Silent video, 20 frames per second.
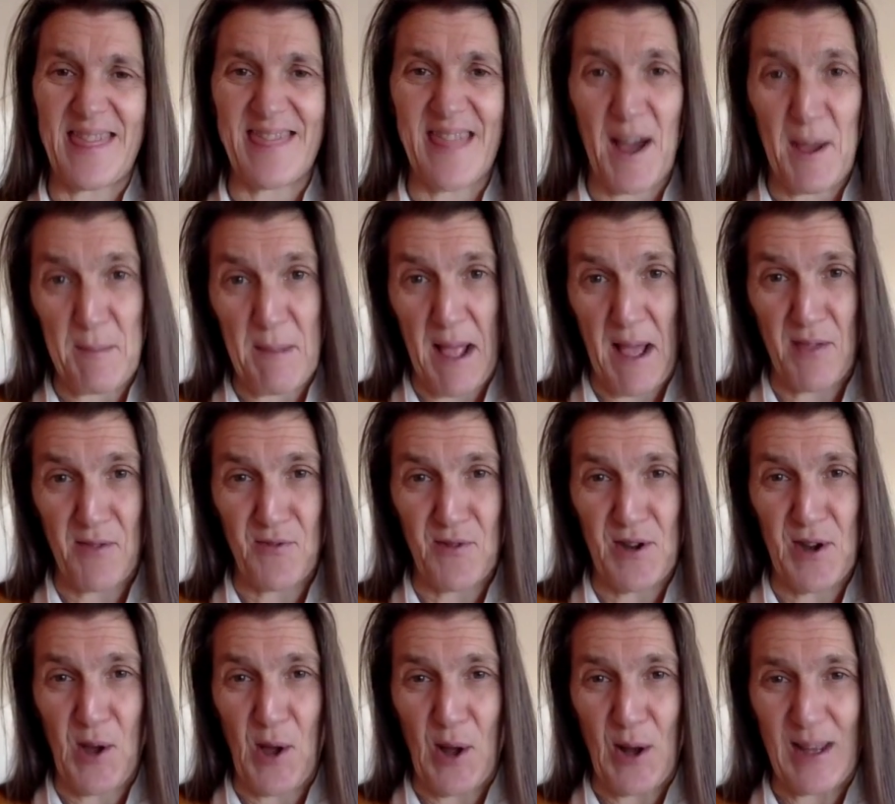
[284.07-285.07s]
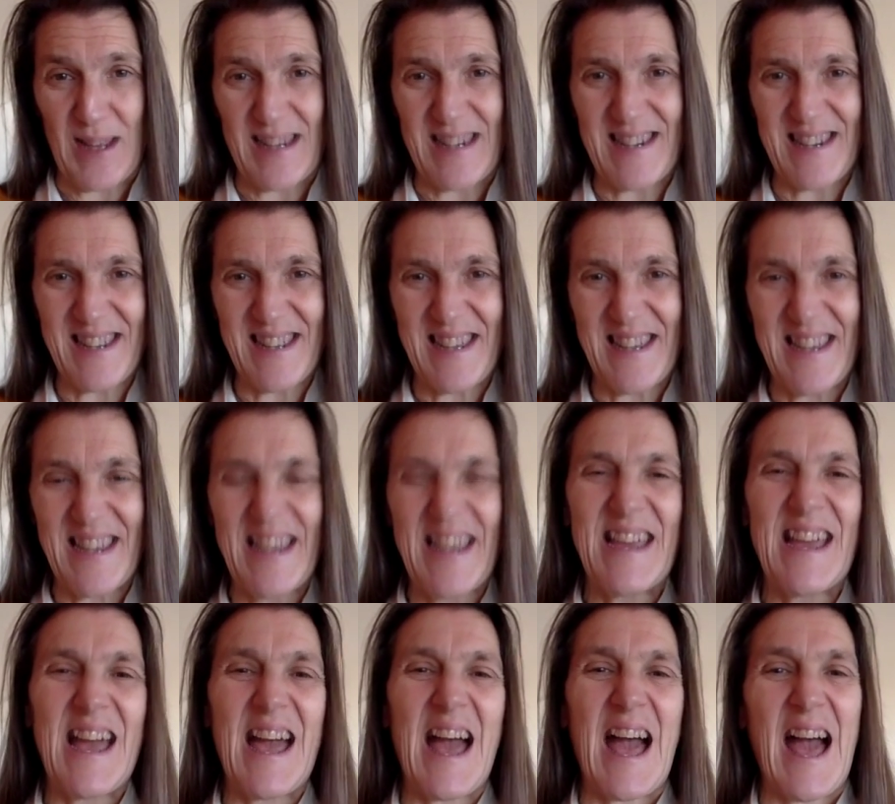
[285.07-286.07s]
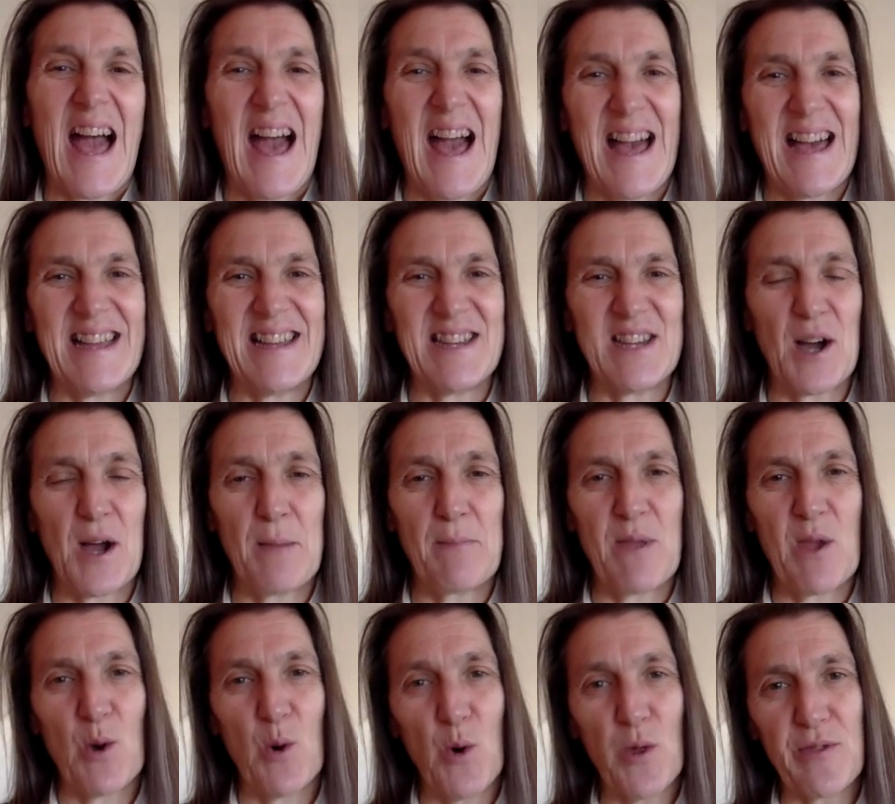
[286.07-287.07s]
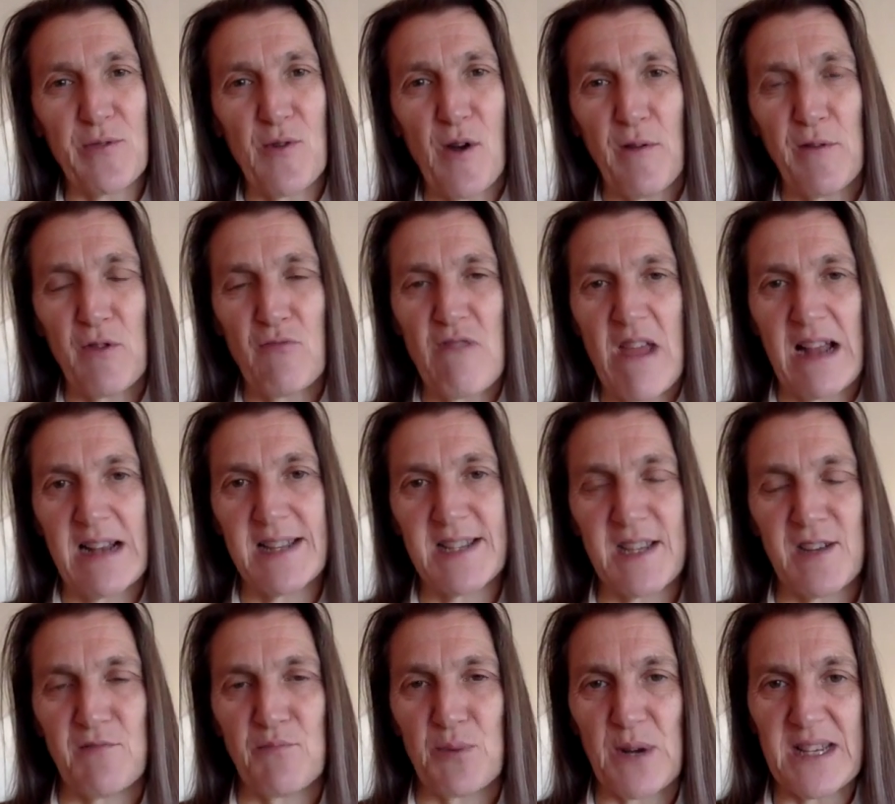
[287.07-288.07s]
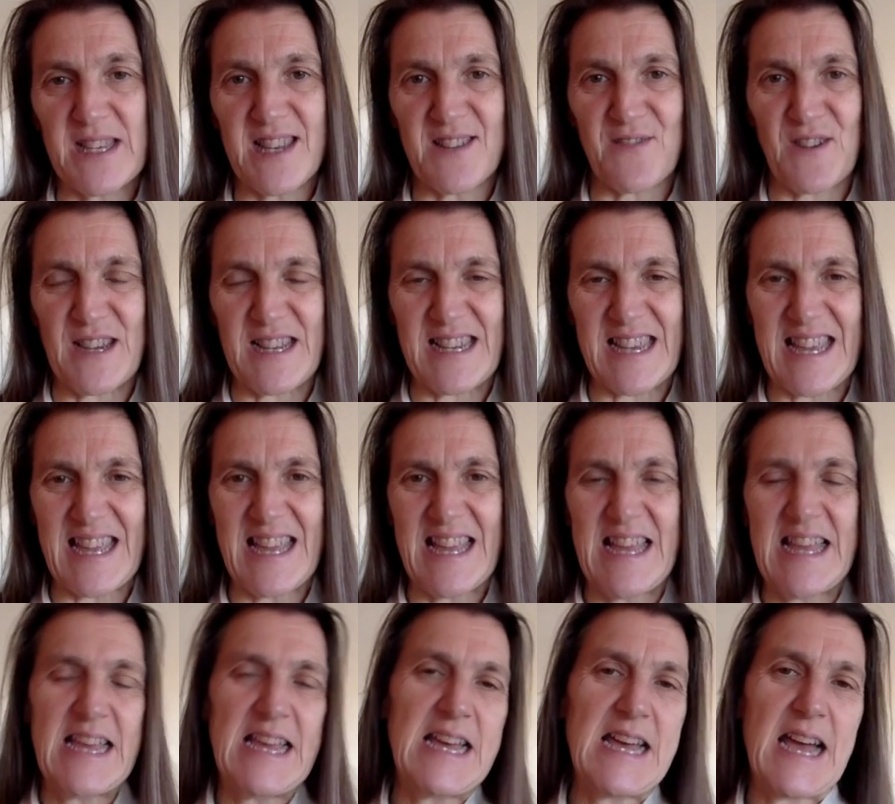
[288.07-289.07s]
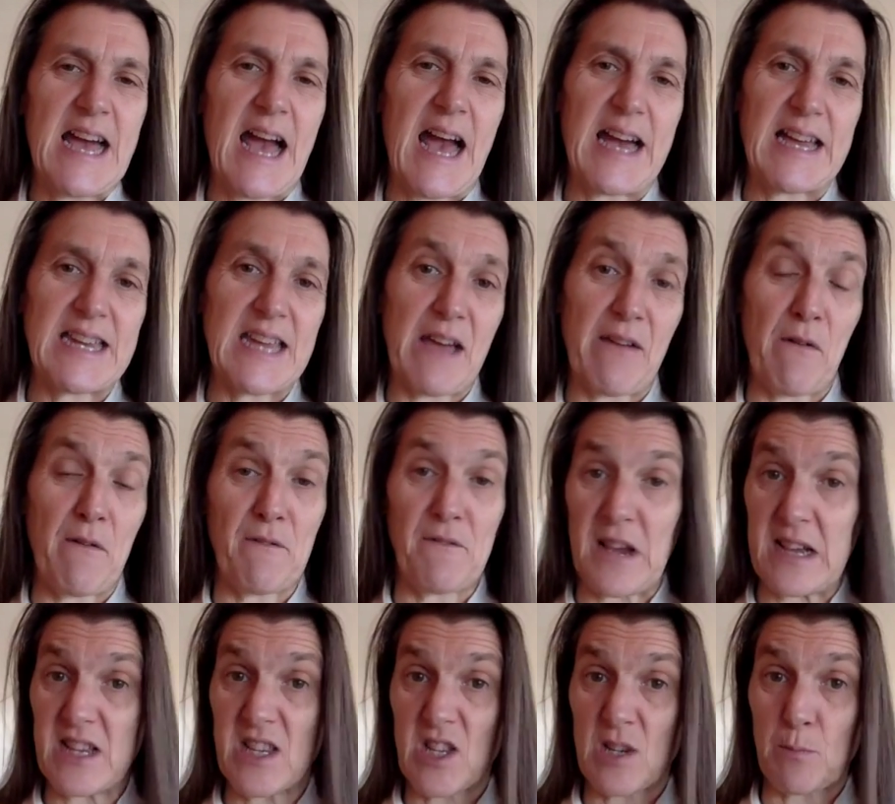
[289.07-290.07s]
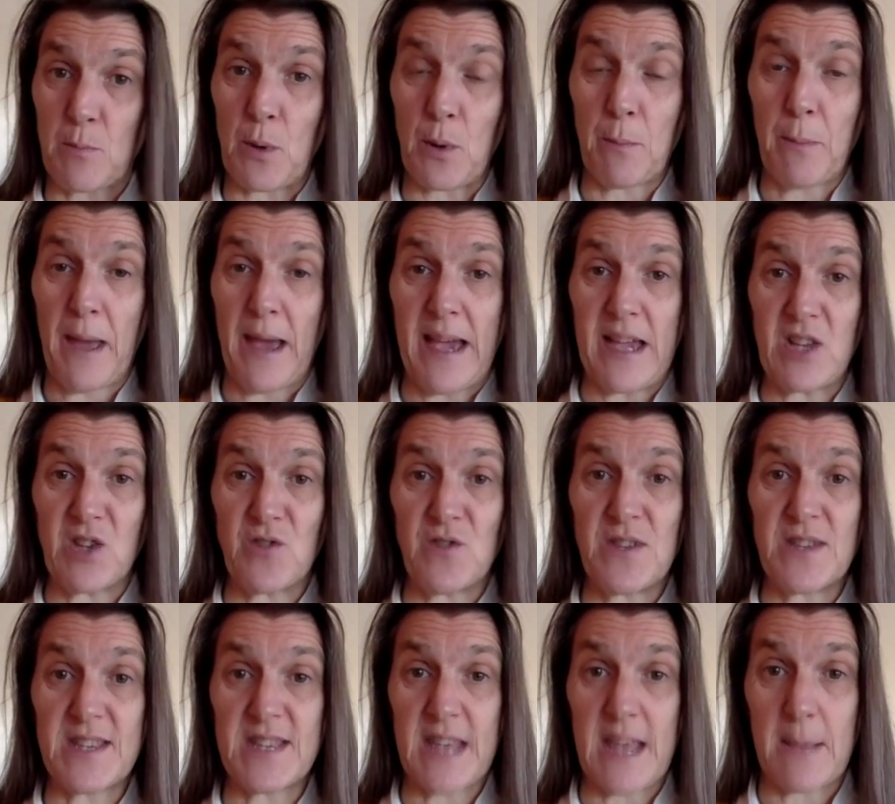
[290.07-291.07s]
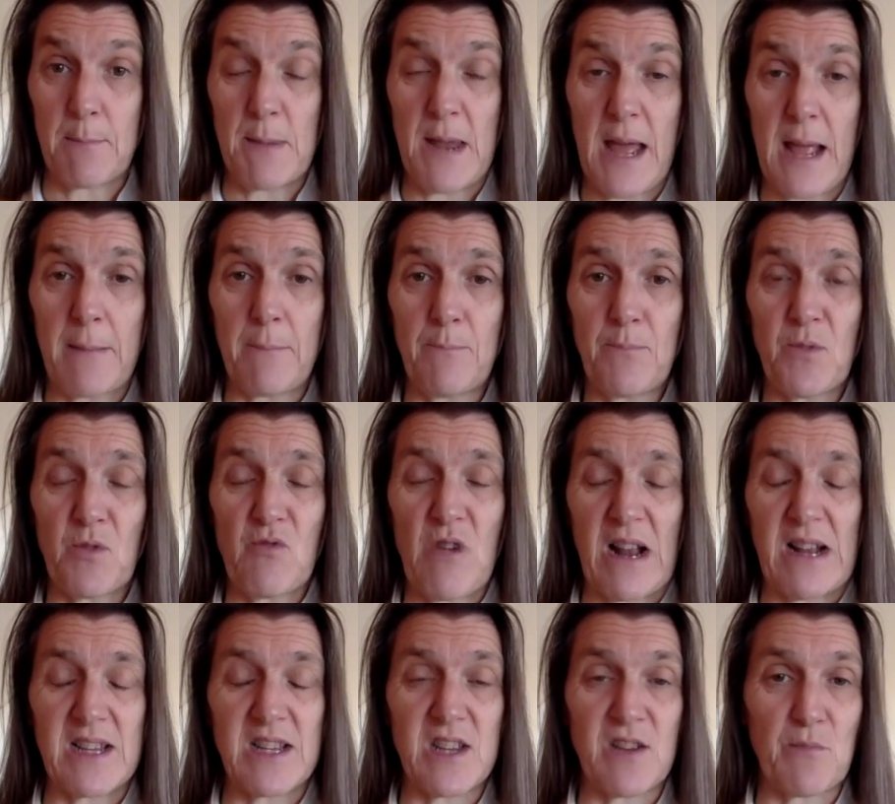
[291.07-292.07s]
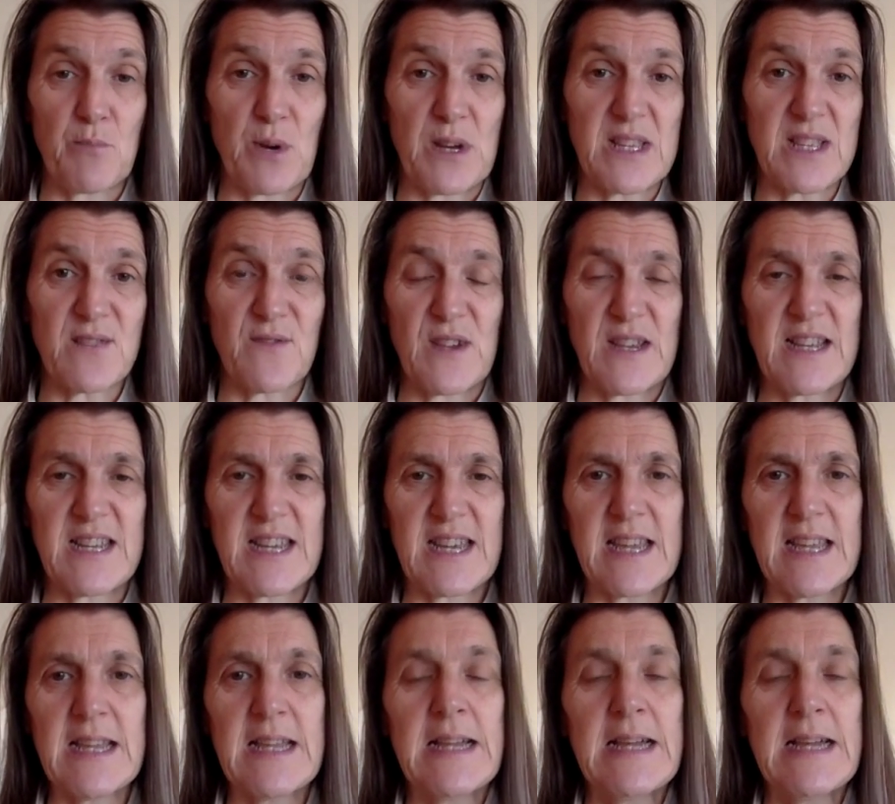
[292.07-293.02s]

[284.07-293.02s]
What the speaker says: I'm Catherine Holland, and I'm the author of The Reality of Breastfeeding, and I have a Facebook page of the same name, The Reality of Breastfeeding,